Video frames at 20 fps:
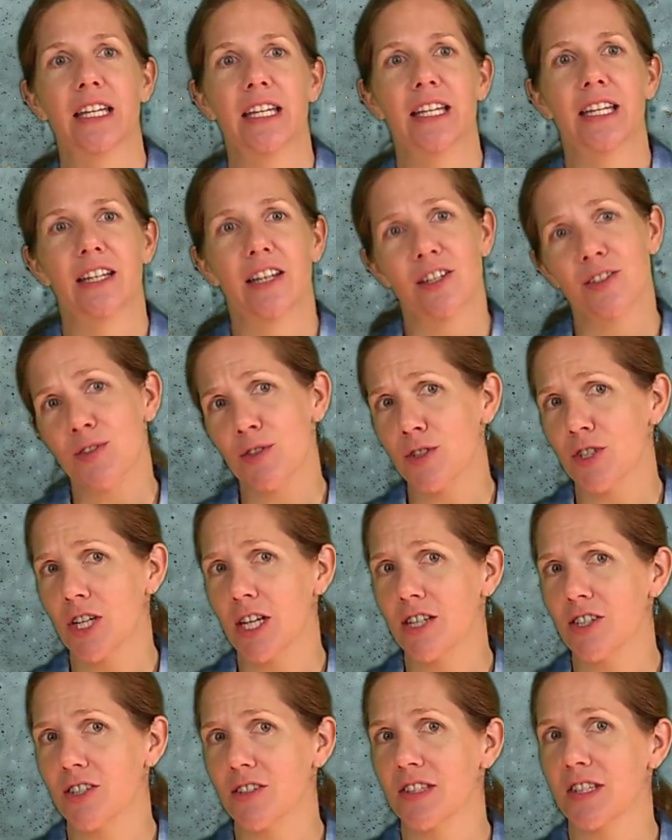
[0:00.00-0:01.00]
It also
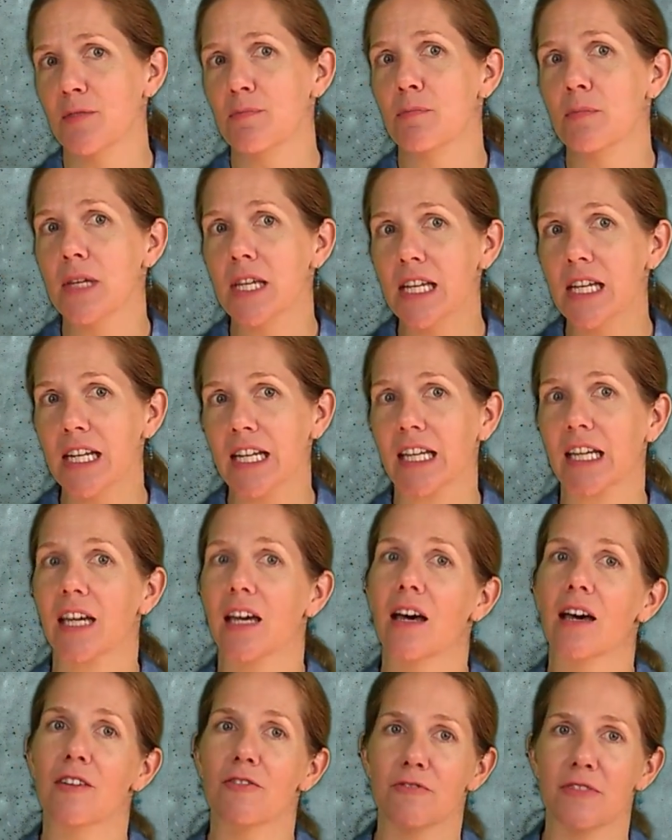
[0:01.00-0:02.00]
changes the meaning
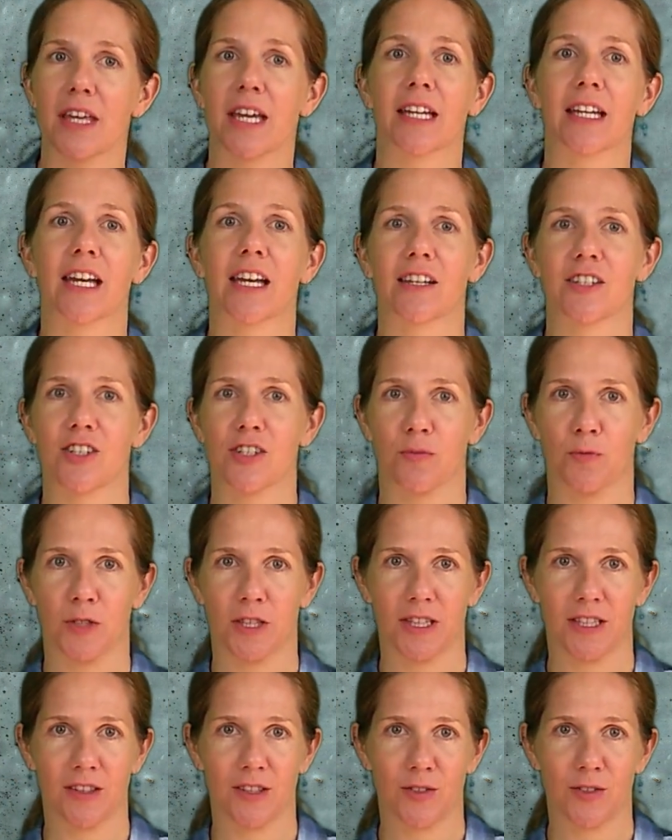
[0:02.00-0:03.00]
of that action
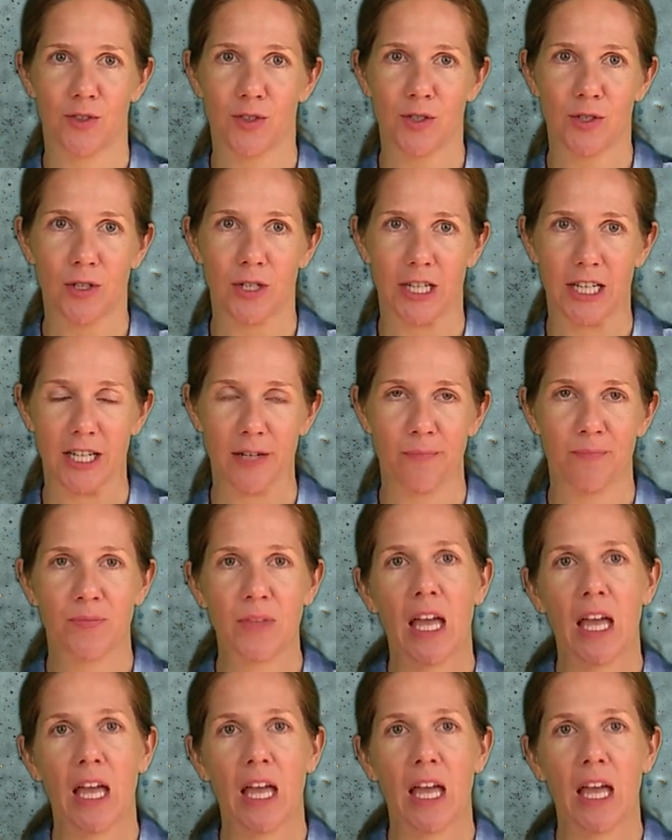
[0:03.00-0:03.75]
within the story.